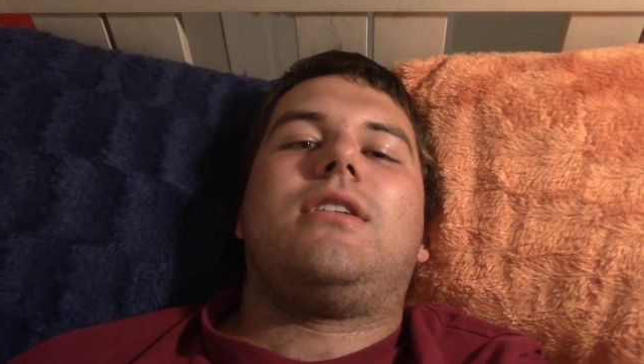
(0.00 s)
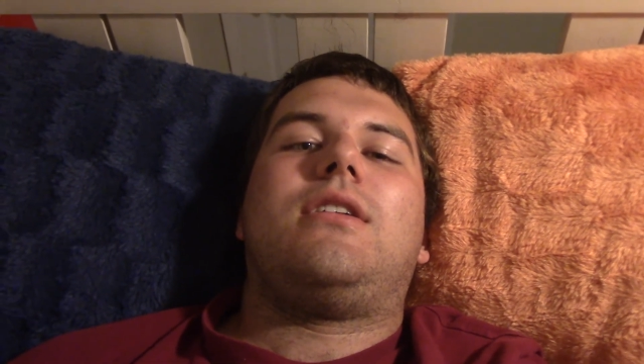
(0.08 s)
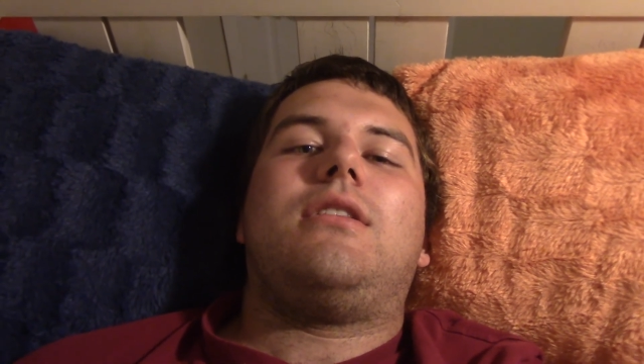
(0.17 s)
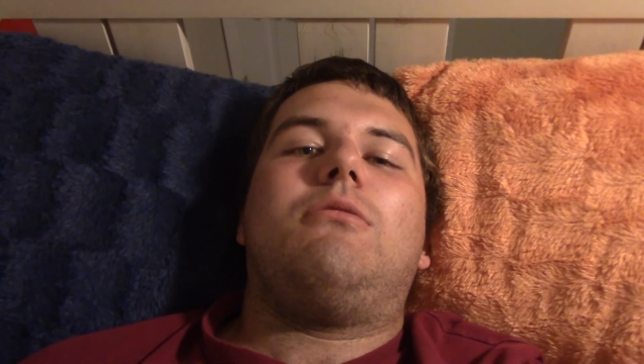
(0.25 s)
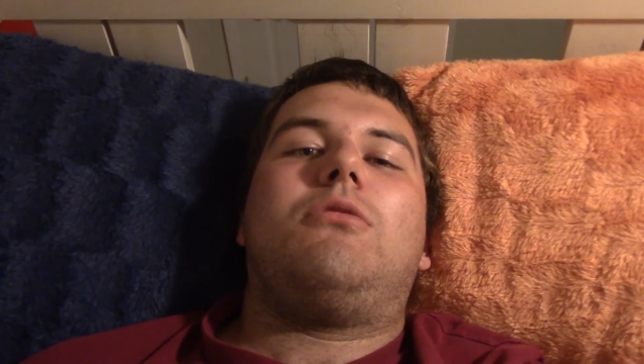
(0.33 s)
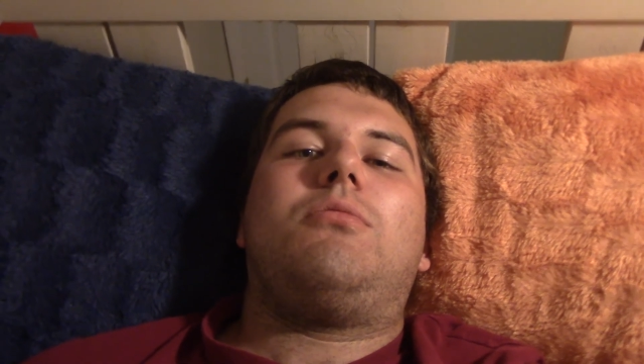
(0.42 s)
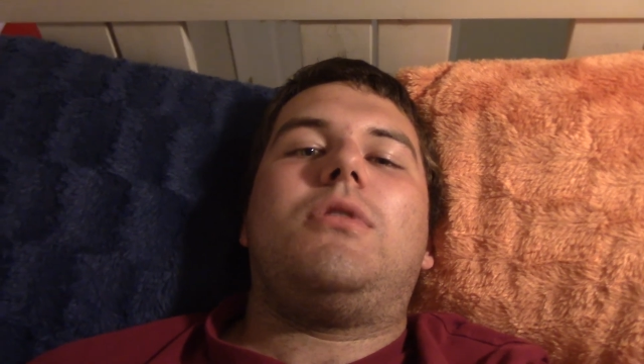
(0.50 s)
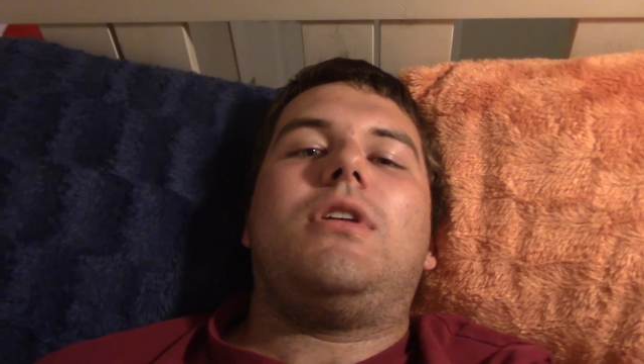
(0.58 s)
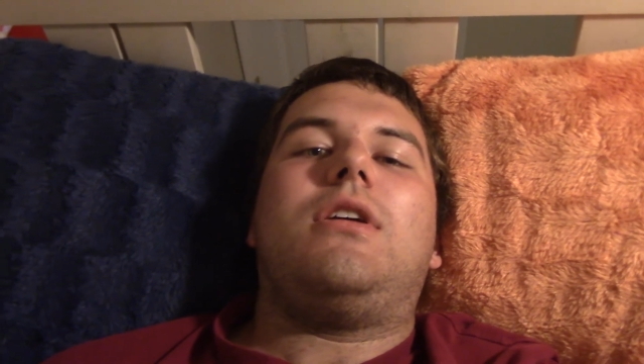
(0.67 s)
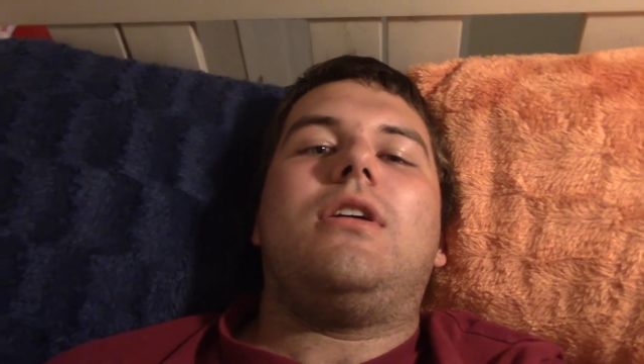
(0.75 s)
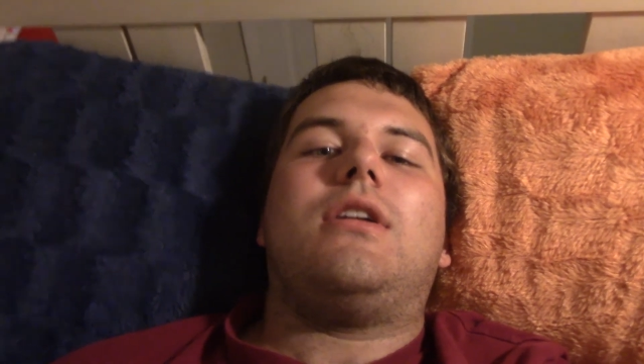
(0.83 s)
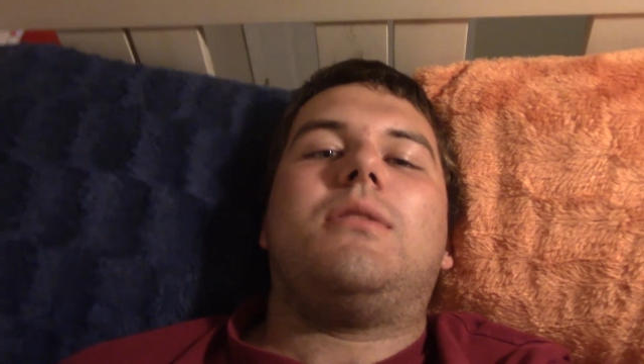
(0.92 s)
And it was
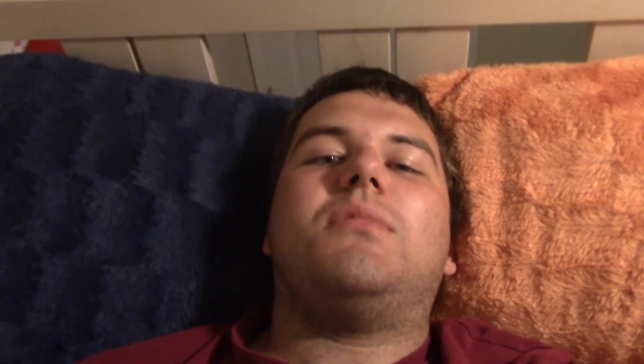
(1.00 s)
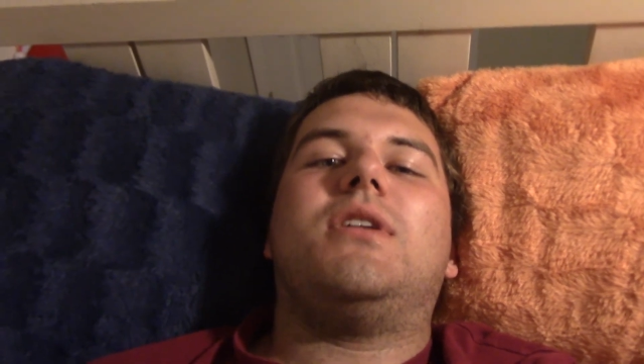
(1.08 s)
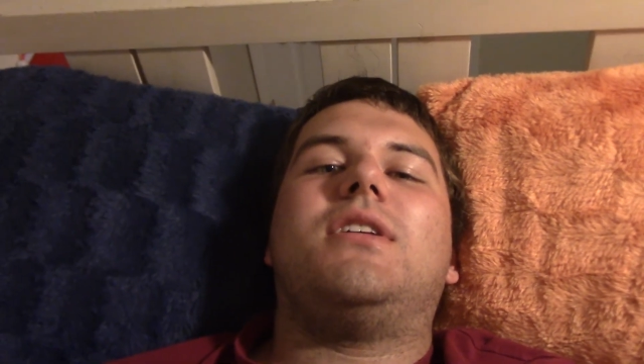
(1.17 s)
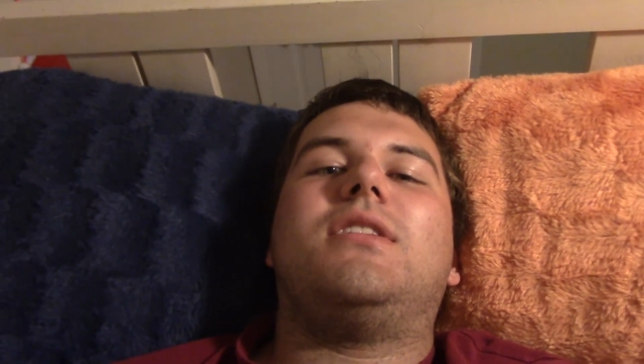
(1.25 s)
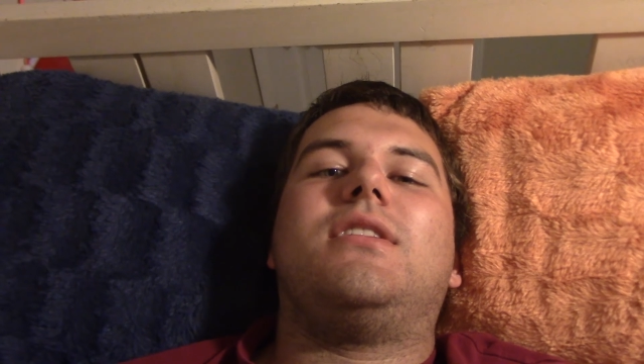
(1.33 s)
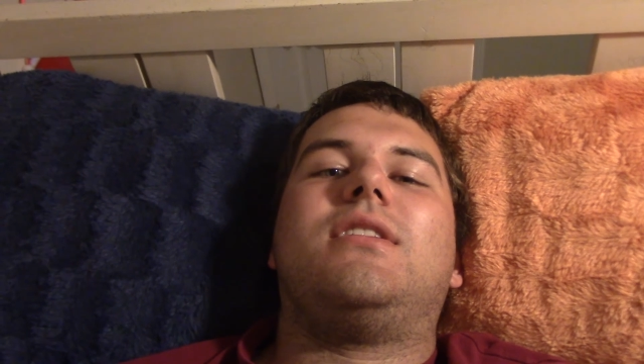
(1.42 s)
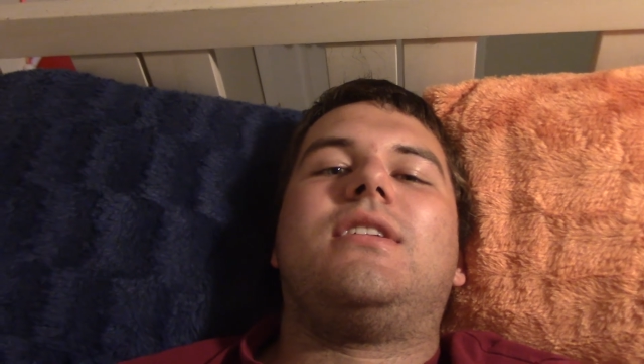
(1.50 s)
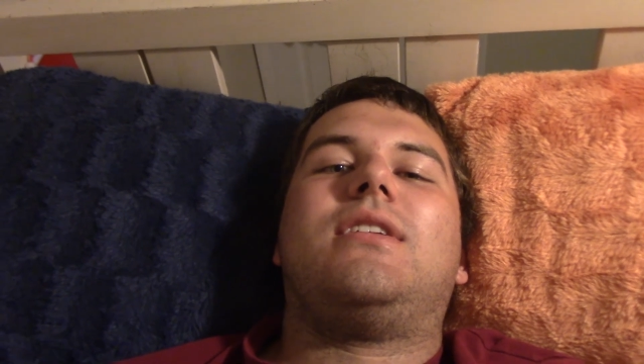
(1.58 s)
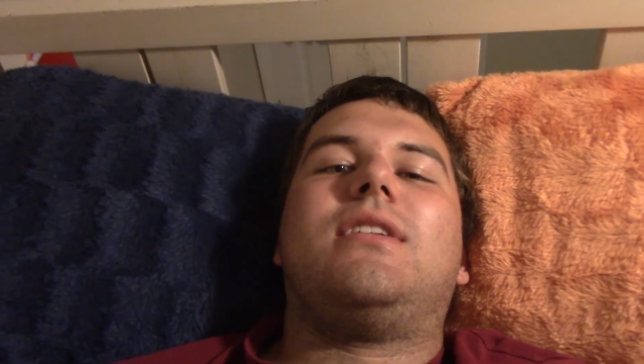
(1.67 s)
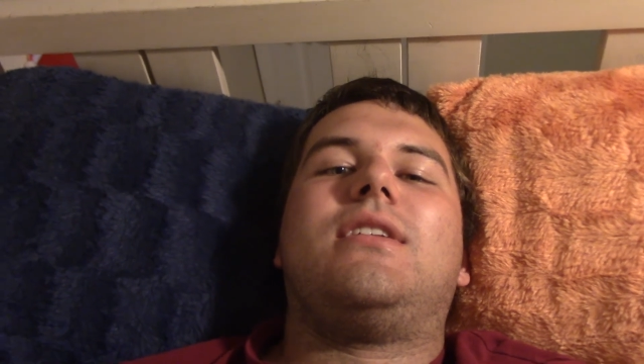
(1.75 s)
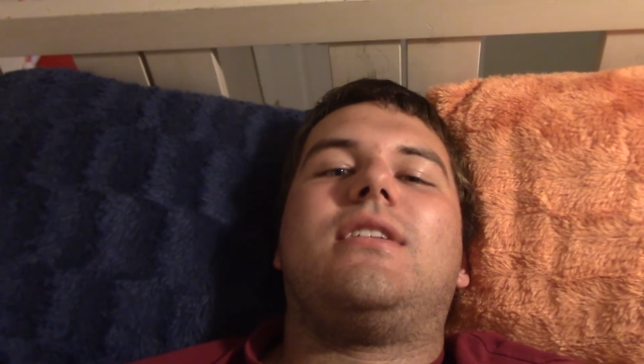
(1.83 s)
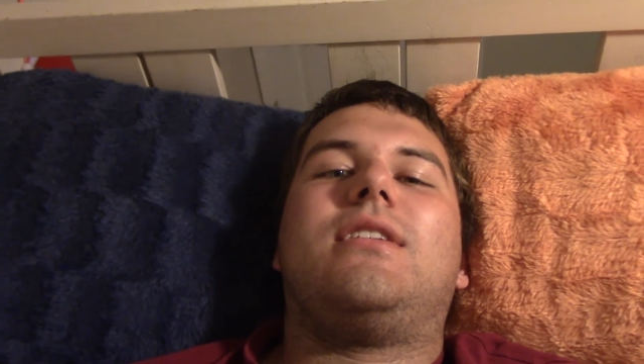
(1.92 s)
pretty good, but
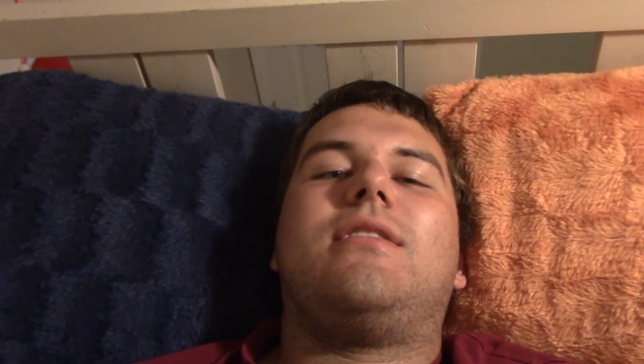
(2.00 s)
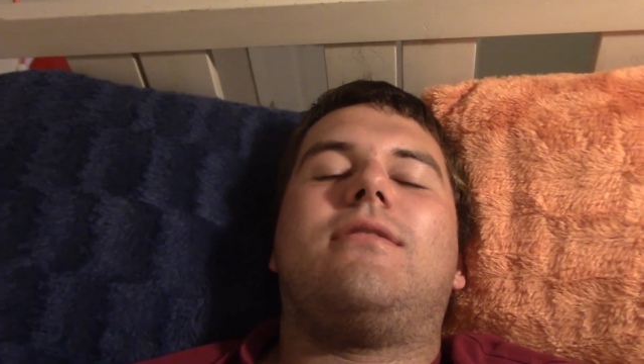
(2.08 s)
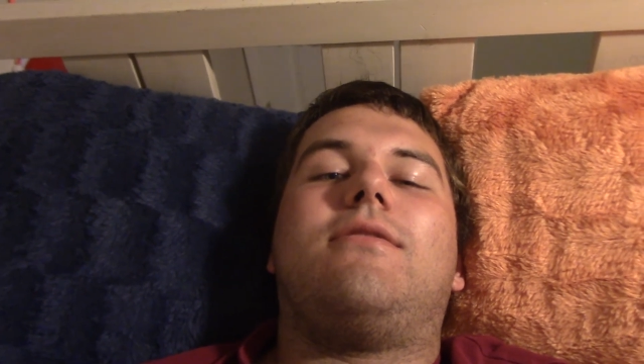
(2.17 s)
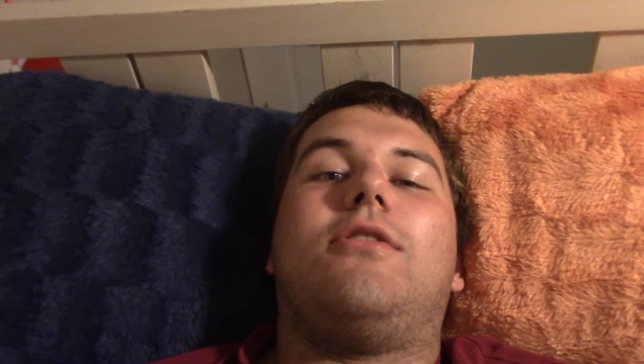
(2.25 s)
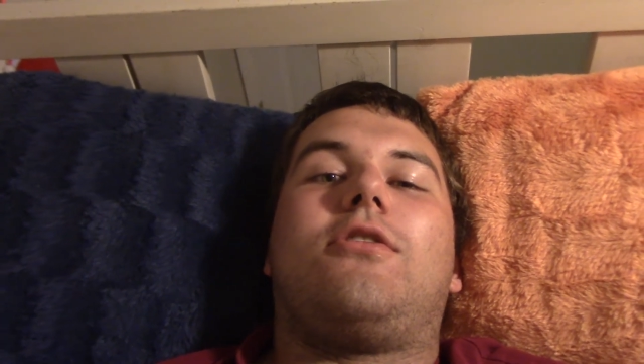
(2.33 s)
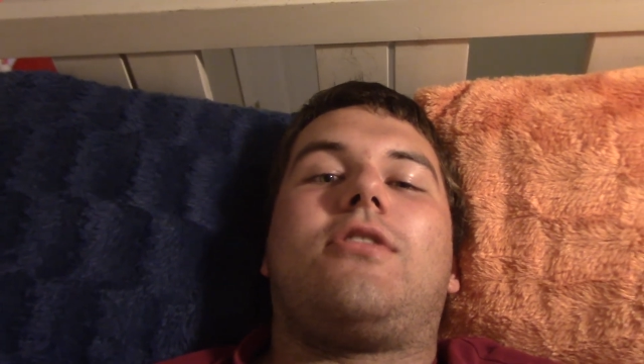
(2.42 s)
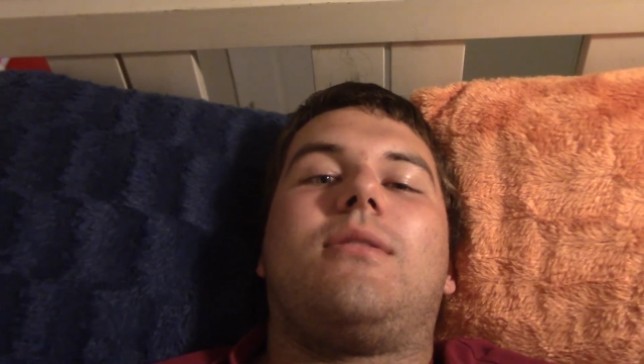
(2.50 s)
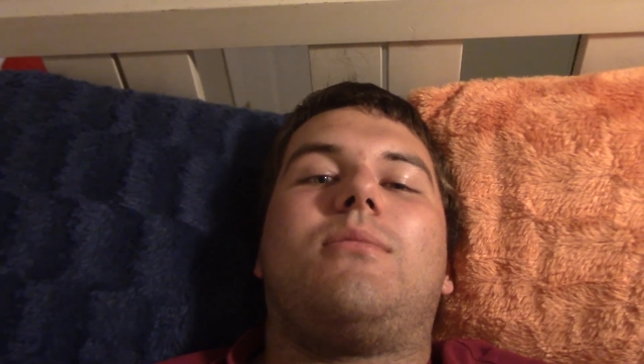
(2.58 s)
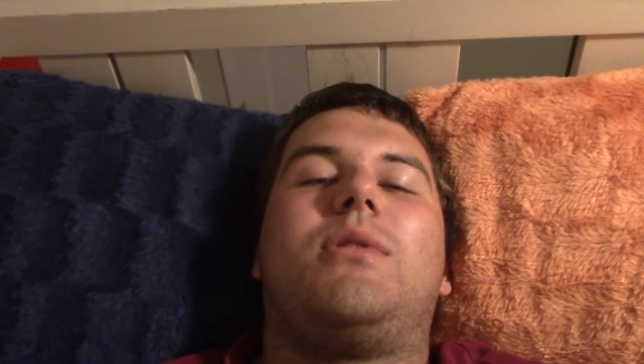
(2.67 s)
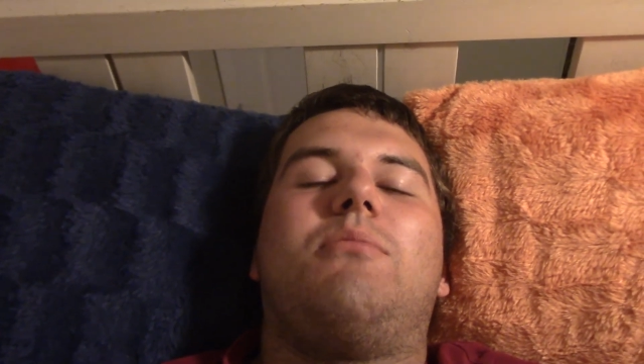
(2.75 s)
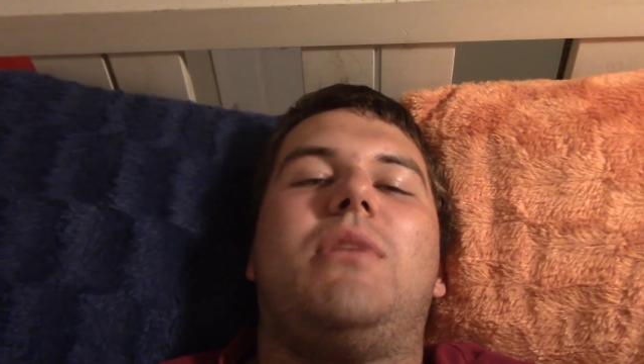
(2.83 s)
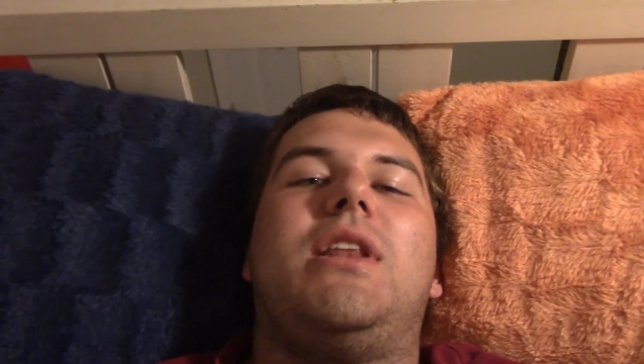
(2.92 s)
first
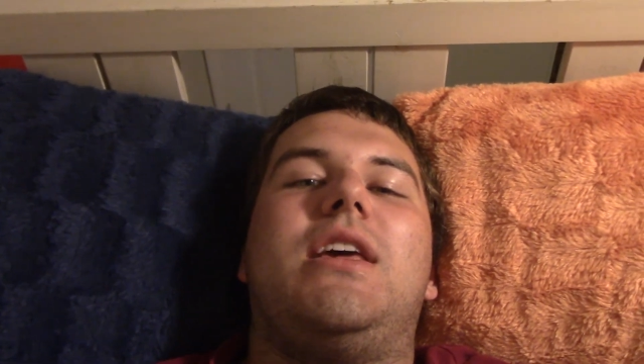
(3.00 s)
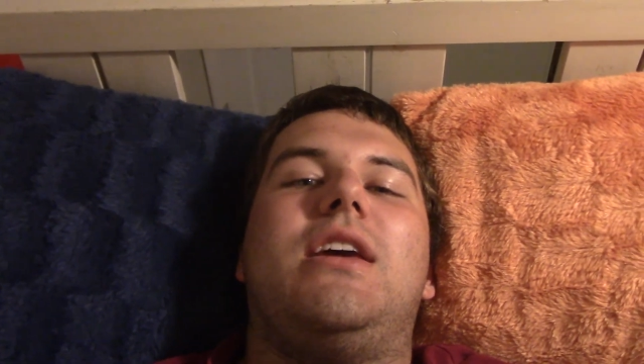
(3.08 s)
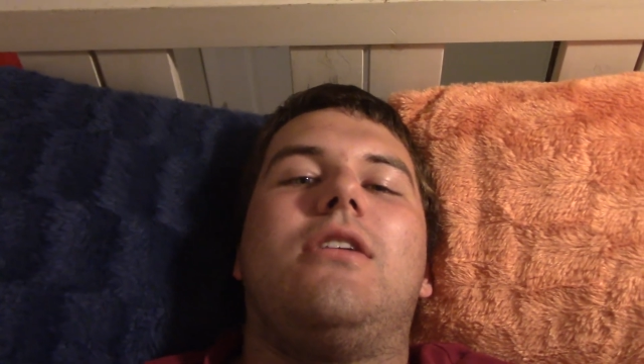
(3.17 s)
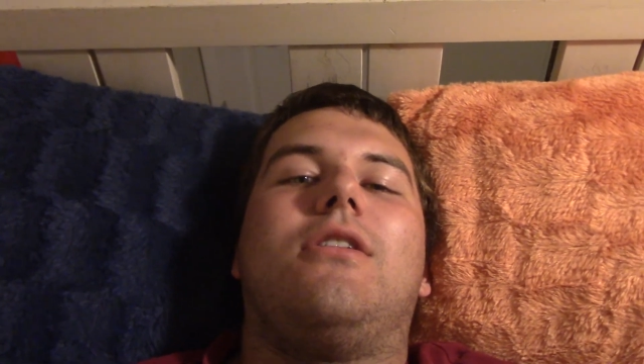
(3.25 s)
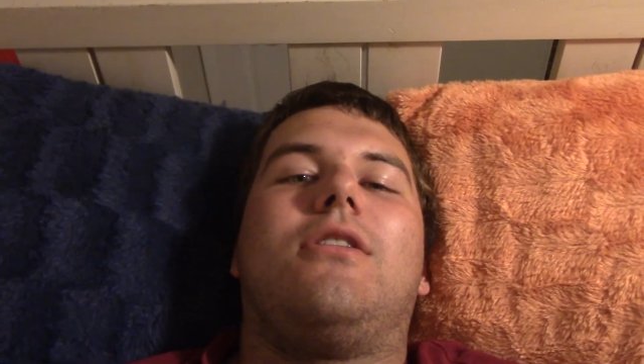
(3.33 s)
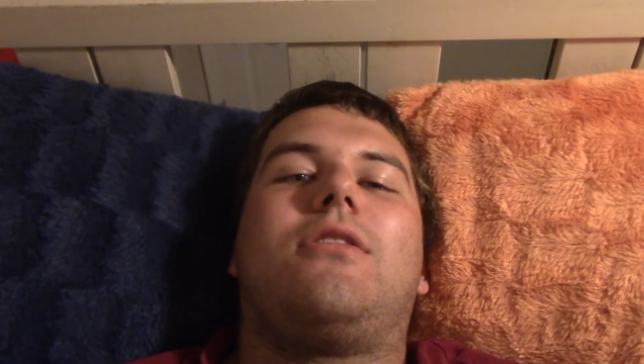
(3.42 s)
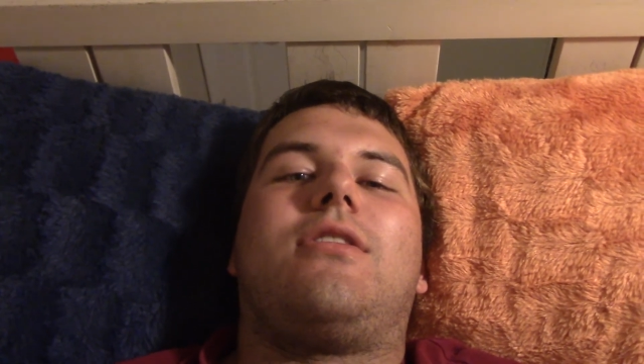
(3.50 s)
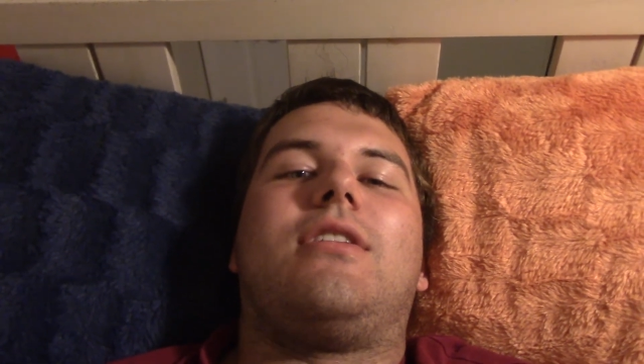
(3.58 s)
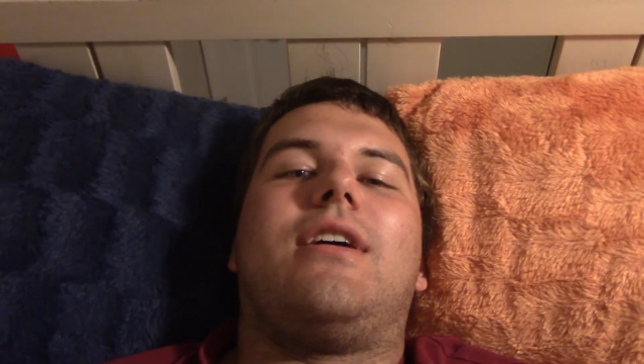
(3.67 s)
time in many years